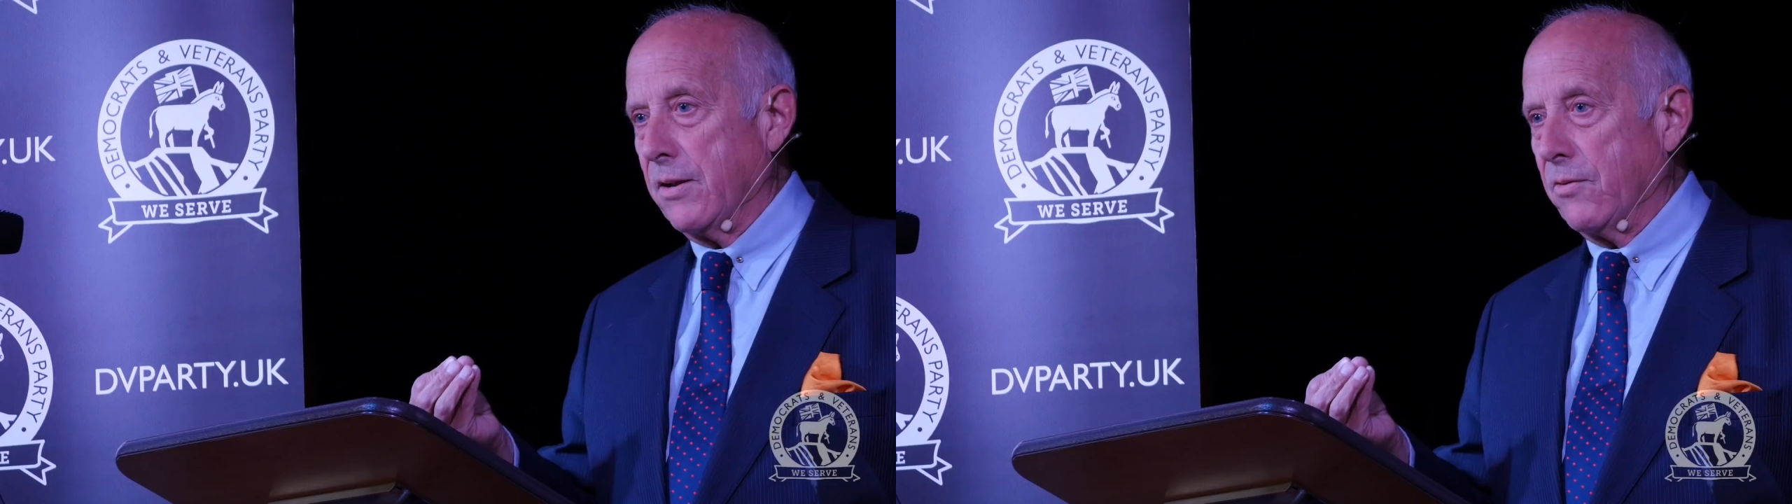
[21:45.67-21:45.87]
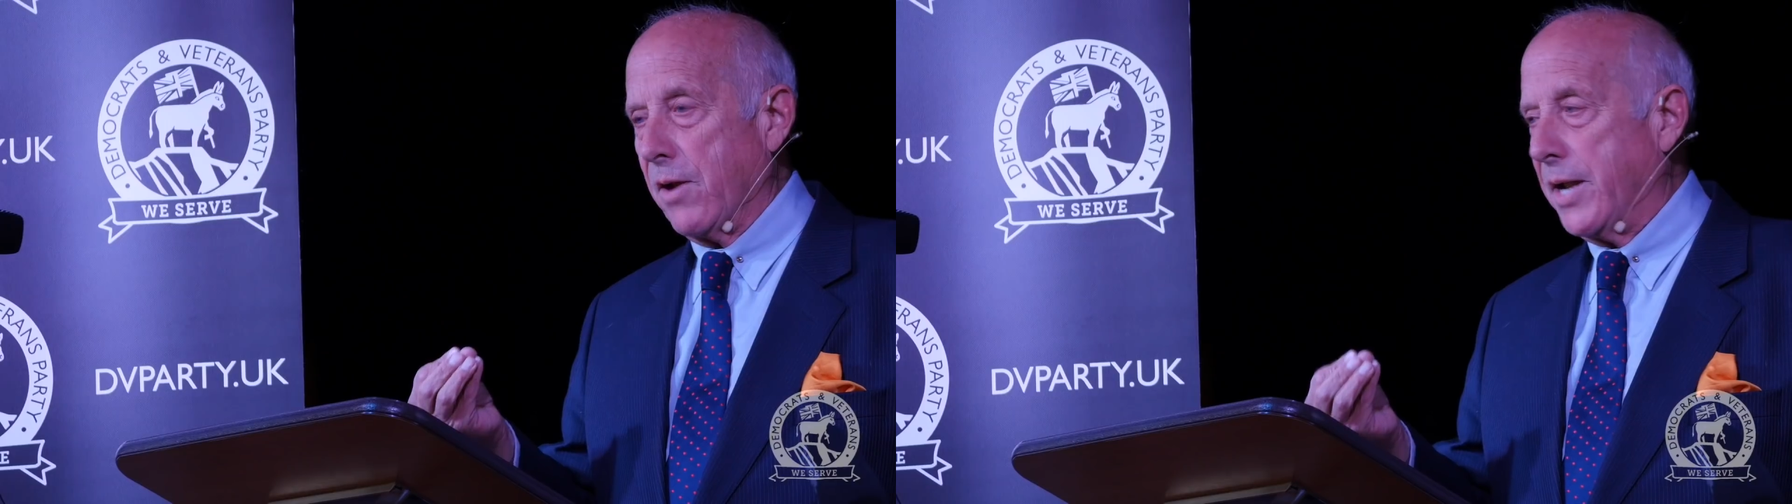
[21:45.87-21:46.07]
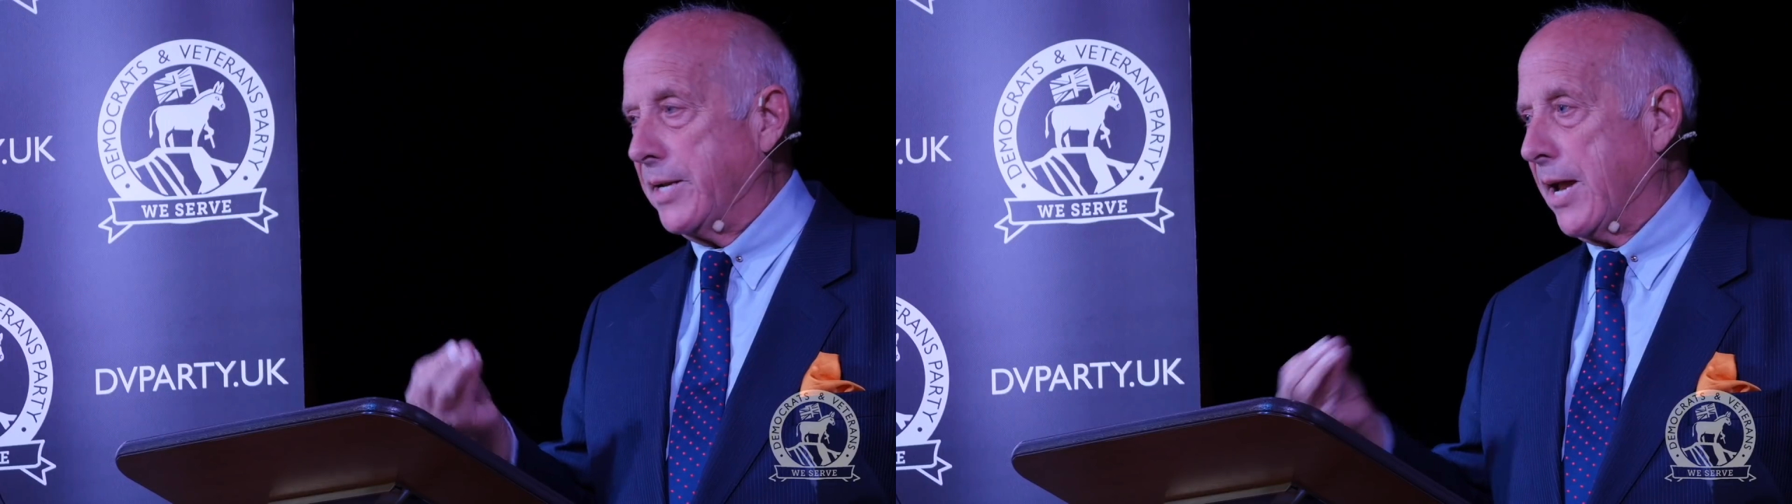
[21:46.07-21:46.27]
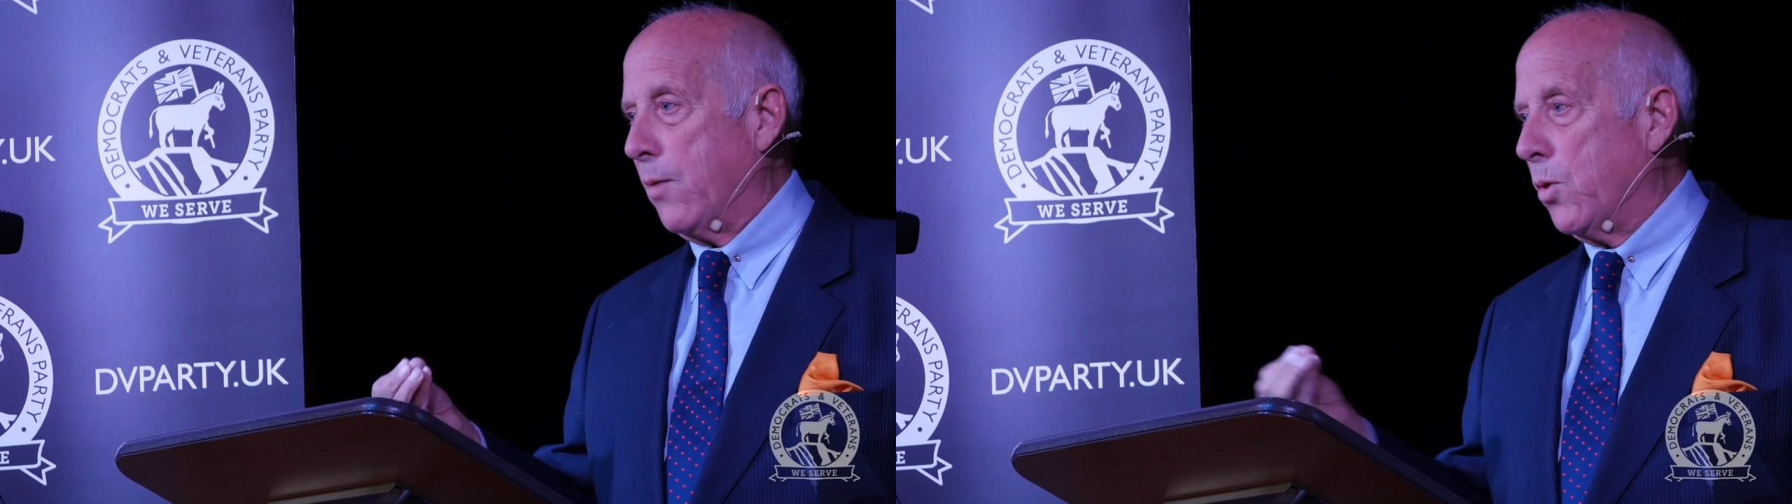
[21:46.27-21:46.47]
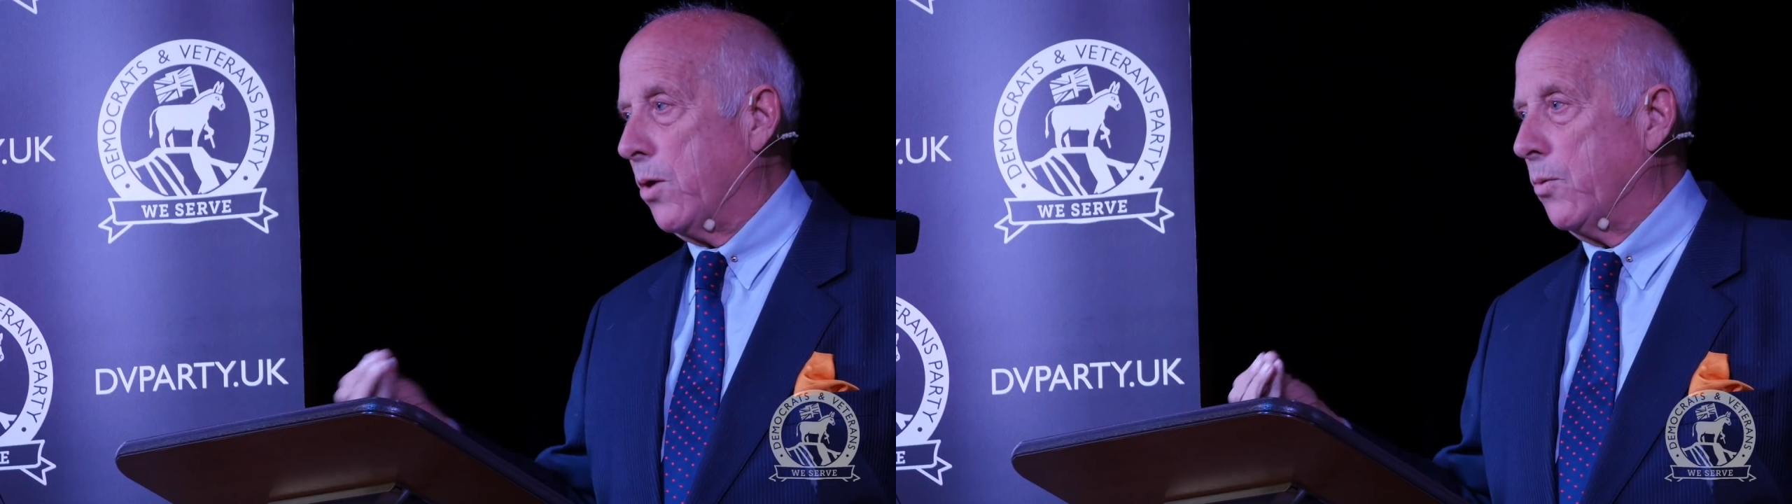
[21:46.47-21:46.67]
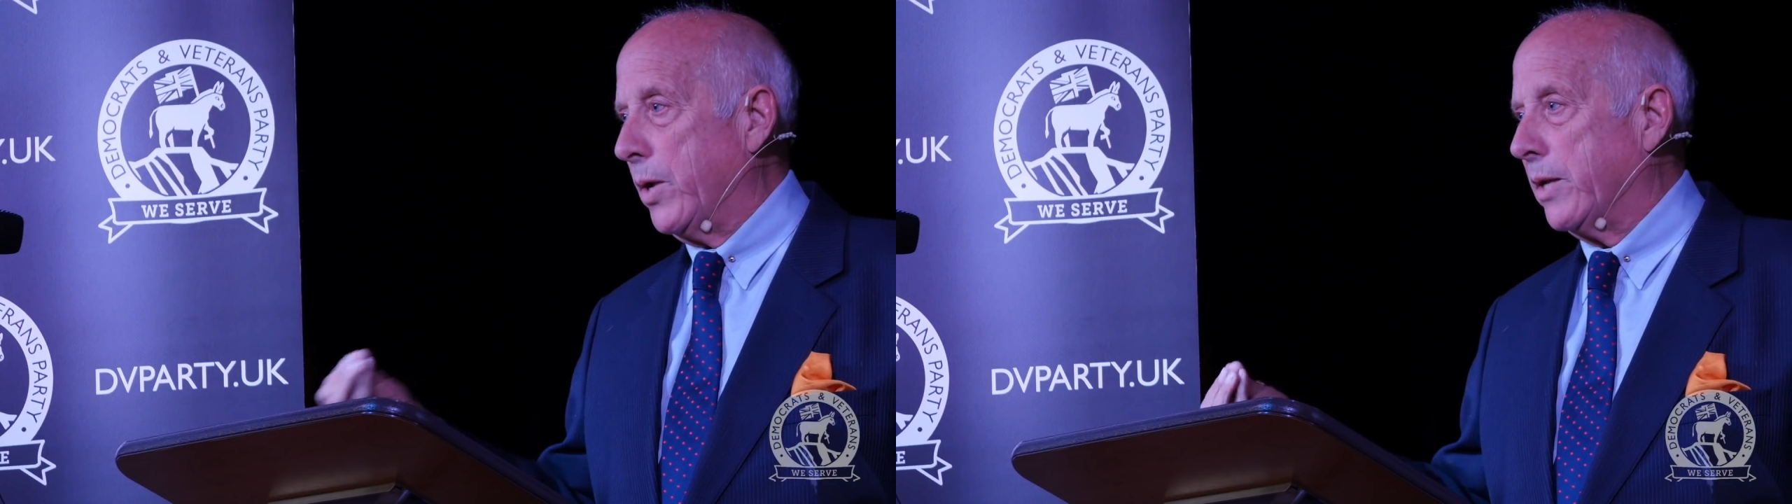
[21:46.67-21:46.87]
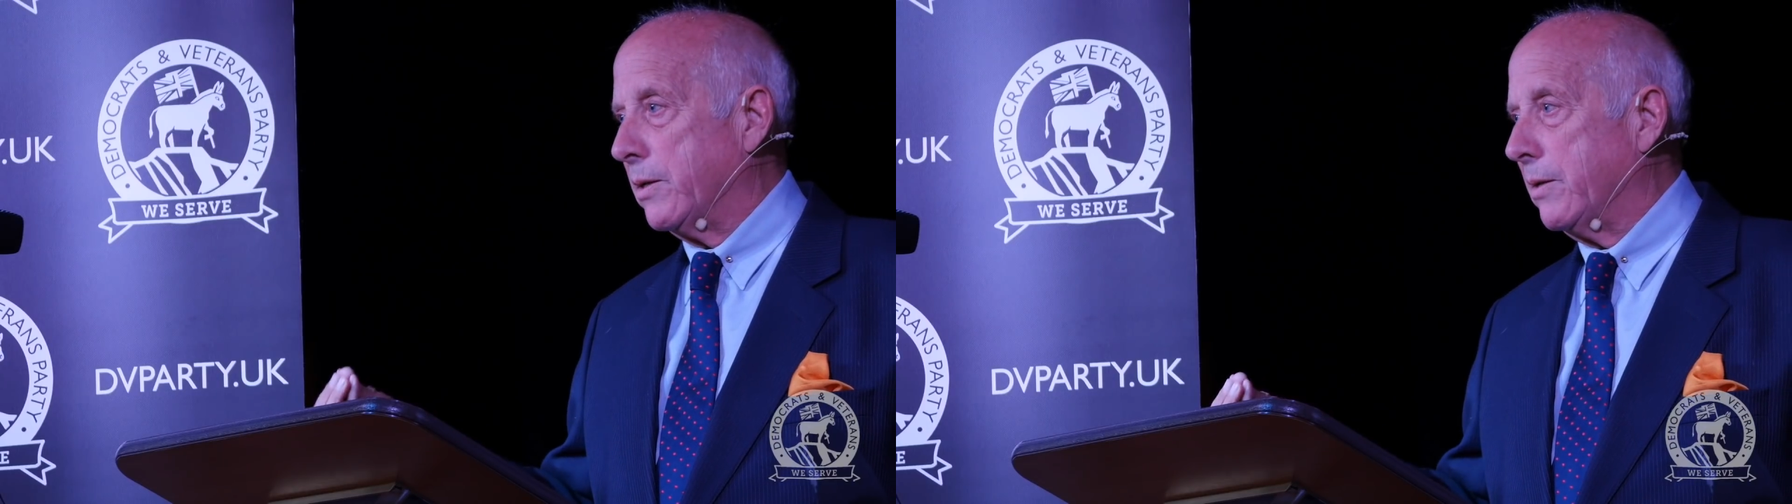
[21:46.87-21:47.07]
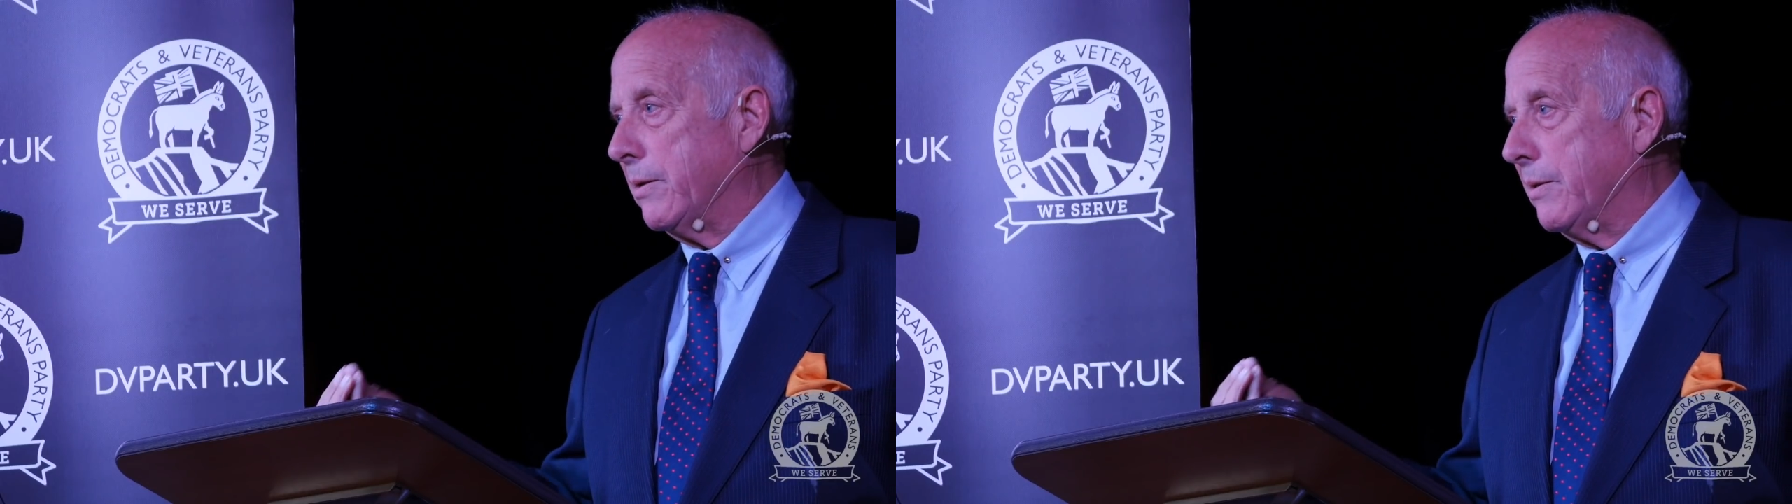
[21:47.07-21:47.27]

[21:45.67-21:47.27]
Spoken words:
write down what we can